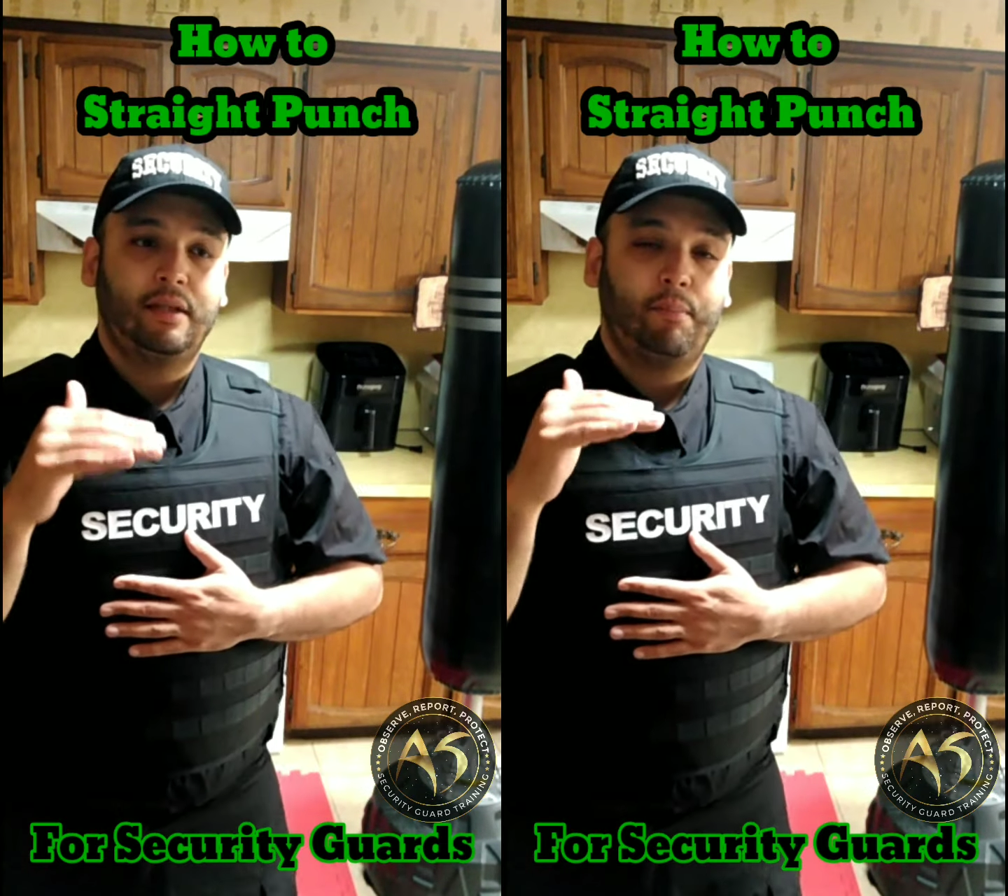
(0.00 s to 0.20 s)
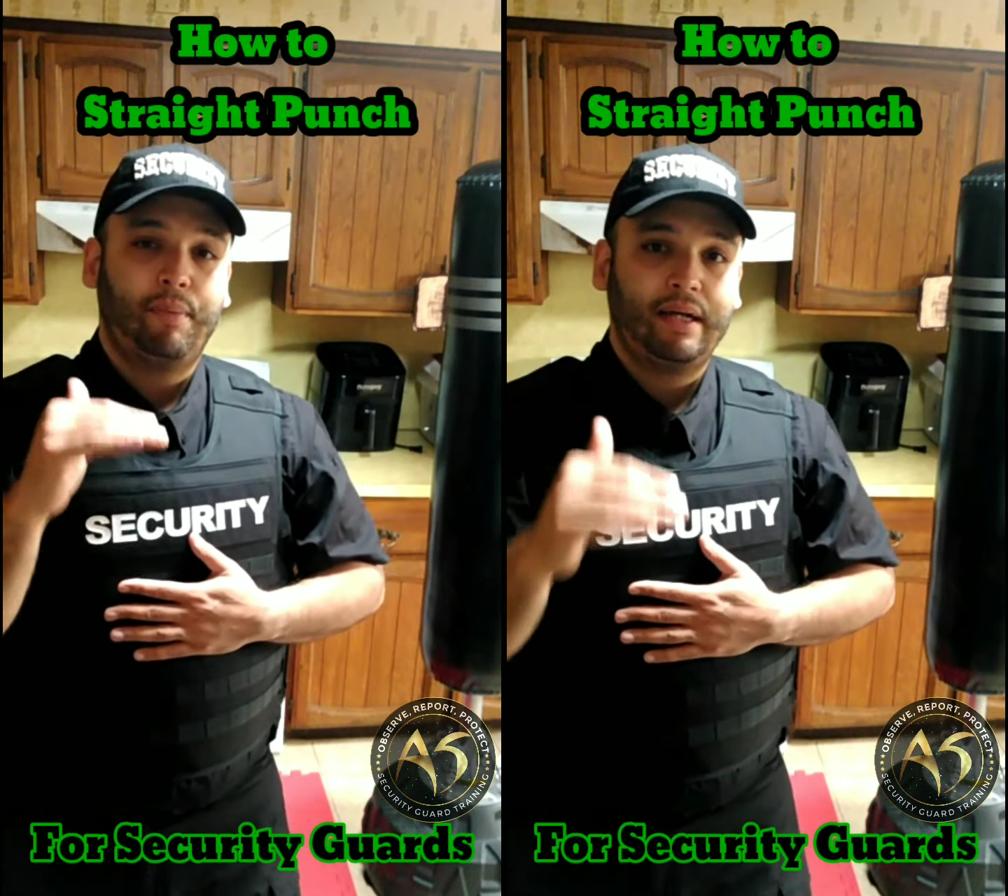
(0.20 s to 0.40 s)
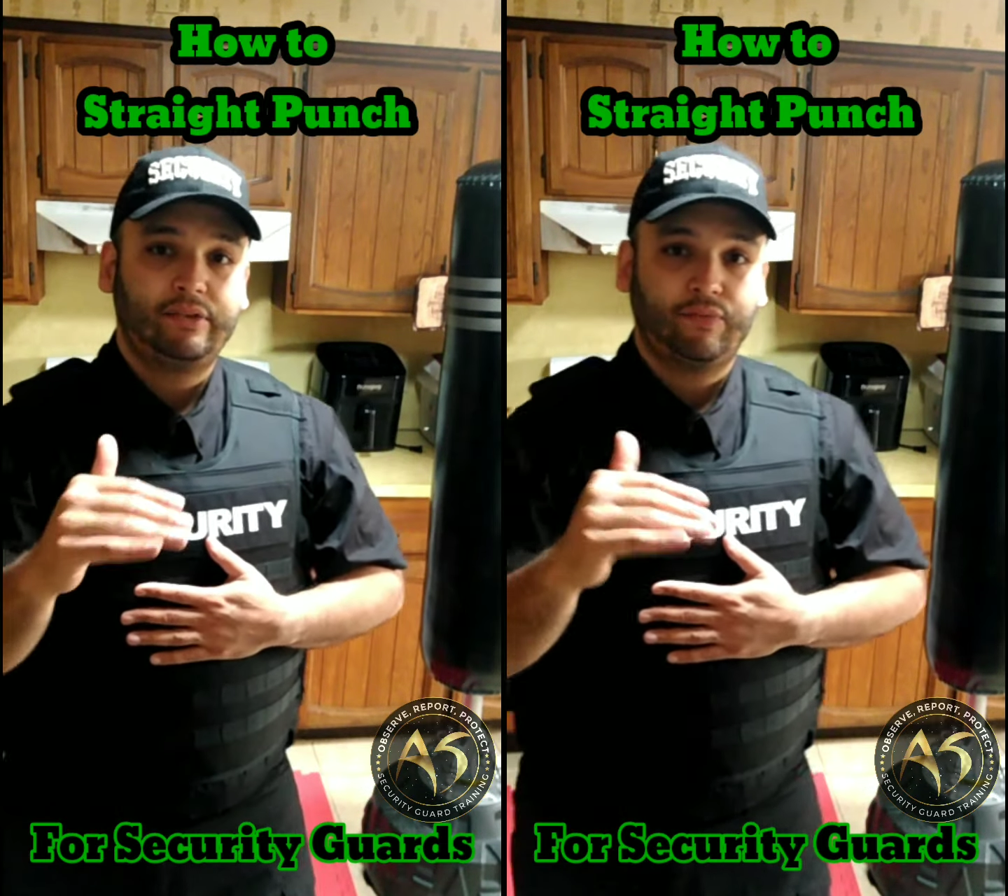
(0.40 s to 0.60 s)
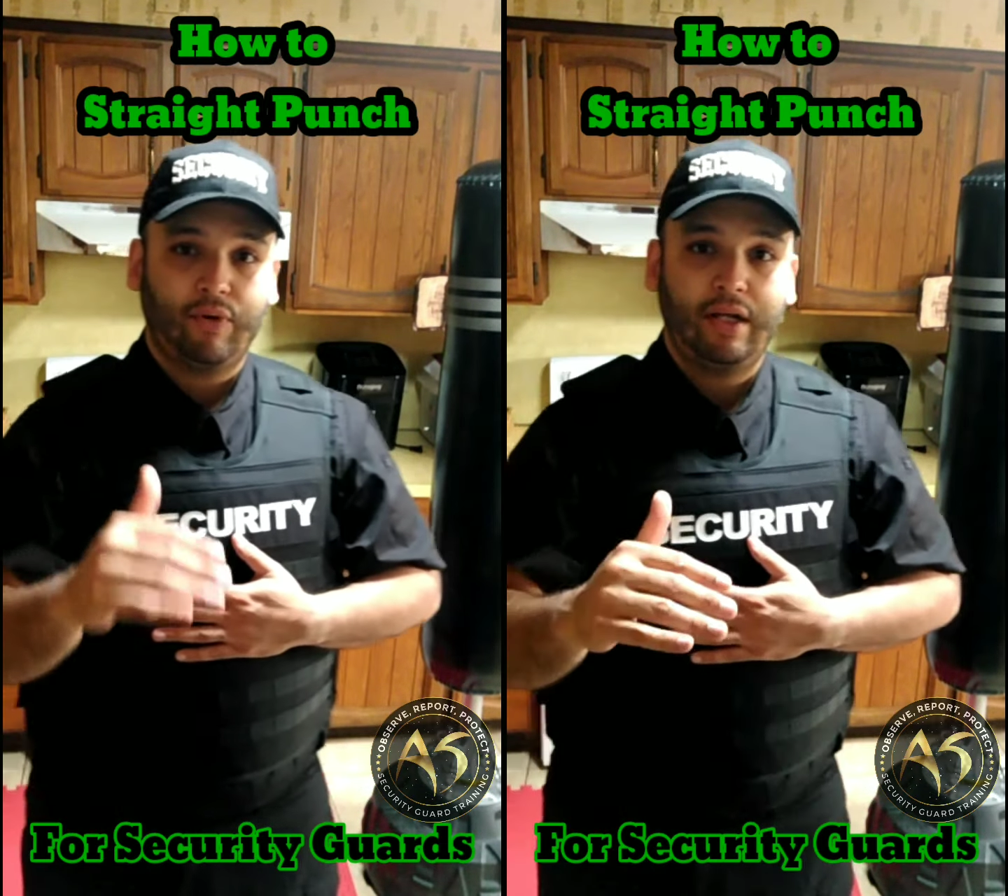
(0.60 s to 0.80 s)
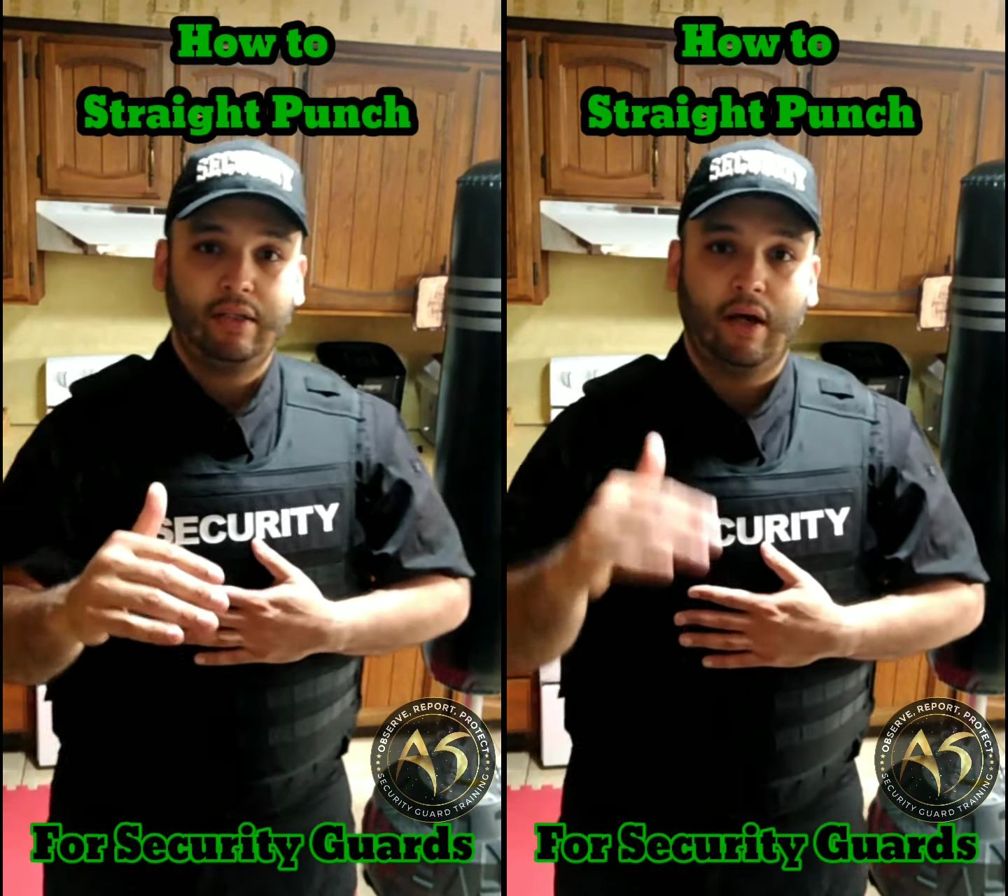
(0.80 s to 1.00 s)
the best
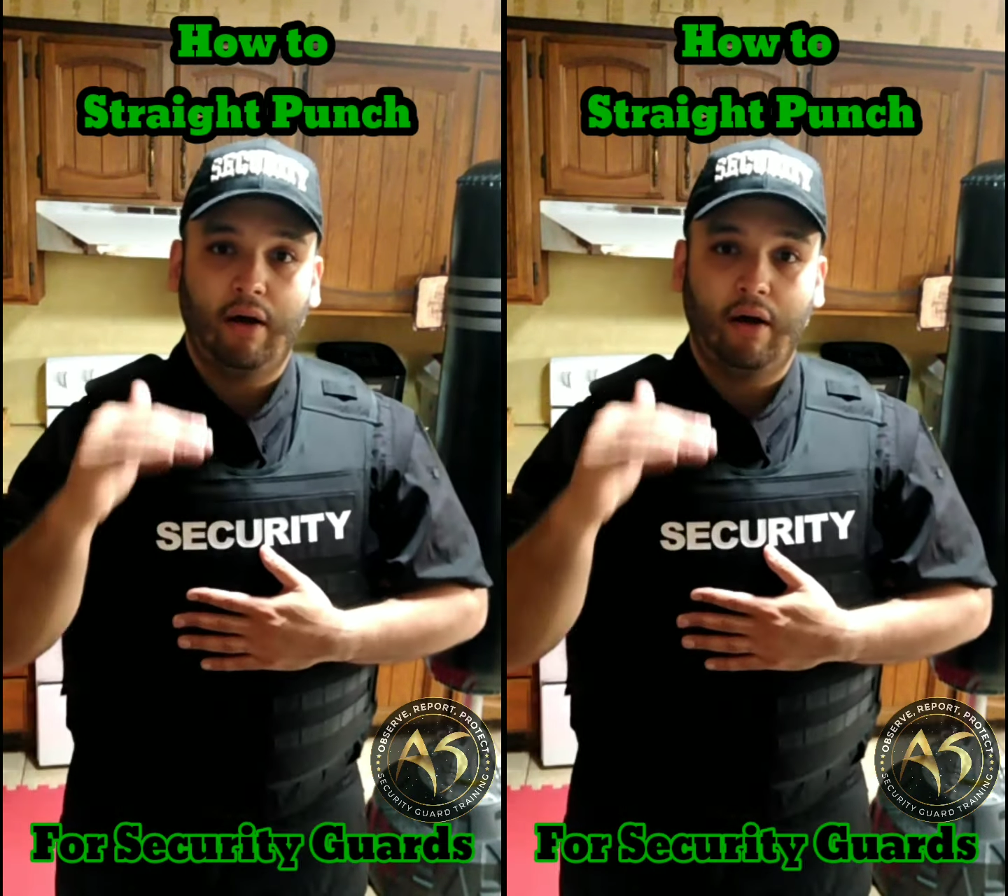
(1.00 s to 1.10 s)
friend